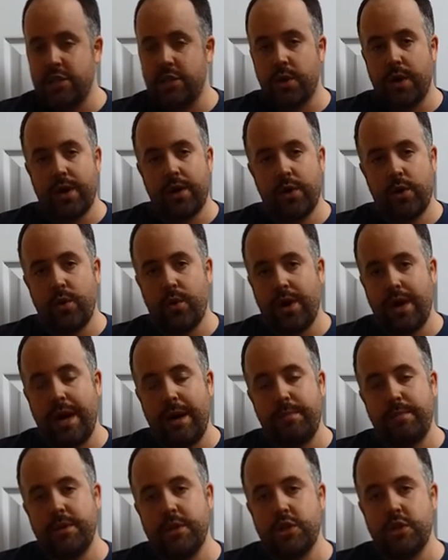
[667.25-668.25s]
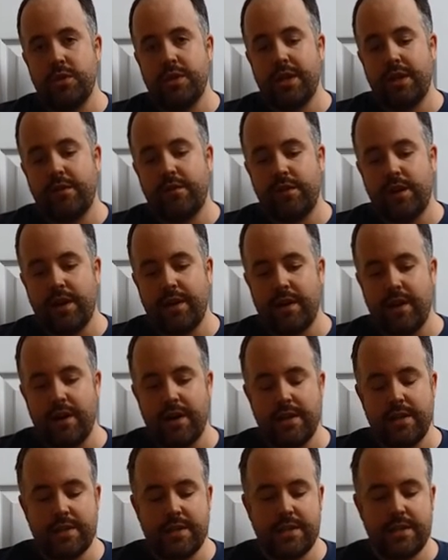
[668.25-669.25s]
so I could quite happily shoot under
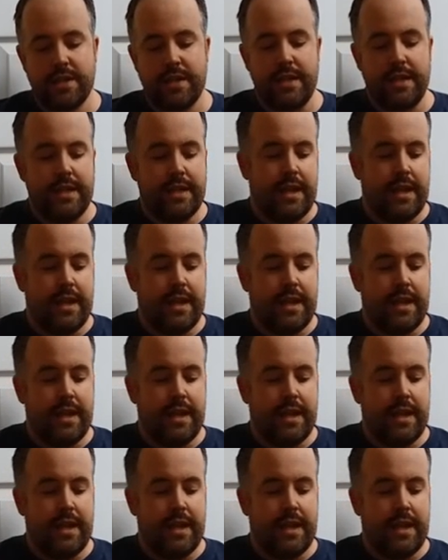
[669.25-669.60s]
floodlights.